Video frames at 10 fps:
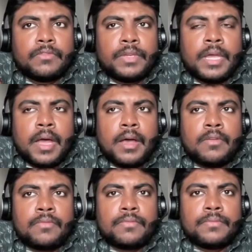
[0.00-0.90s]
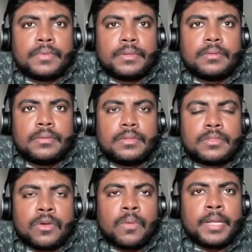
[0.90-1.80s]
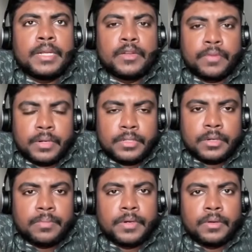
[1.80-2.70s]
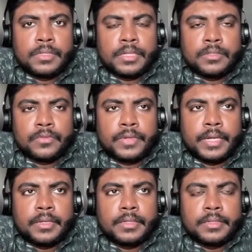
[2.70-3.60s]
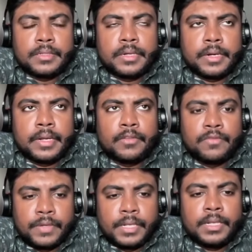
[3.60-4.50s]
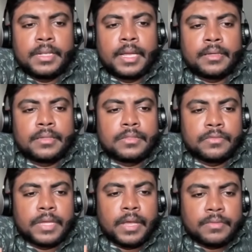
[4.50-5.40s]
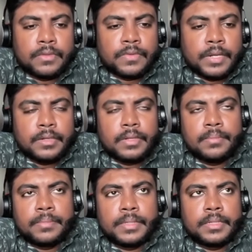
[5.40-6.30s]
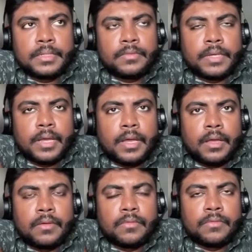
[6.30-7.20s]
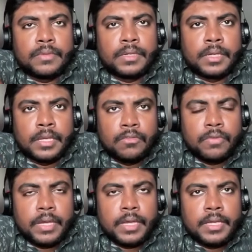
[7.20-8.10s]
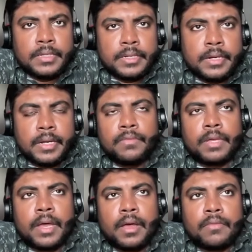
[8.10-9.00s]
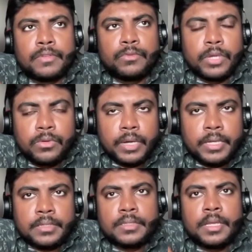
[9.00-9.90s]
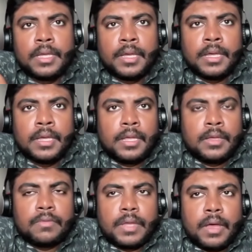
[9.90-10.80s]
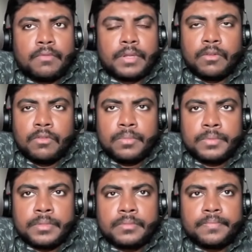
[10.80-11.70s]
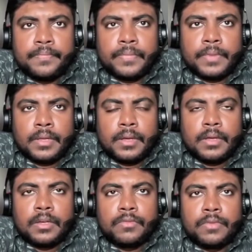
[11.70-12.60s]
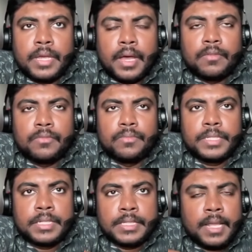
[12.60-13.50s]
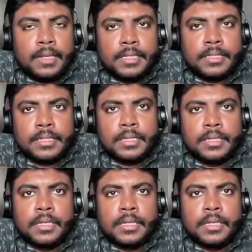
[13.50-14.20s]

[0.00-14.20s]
we have so many different job roles in software engineering field. Like, so we have software development, we have QA engineering, we have UI UX, we have DevOps, we have business analyst,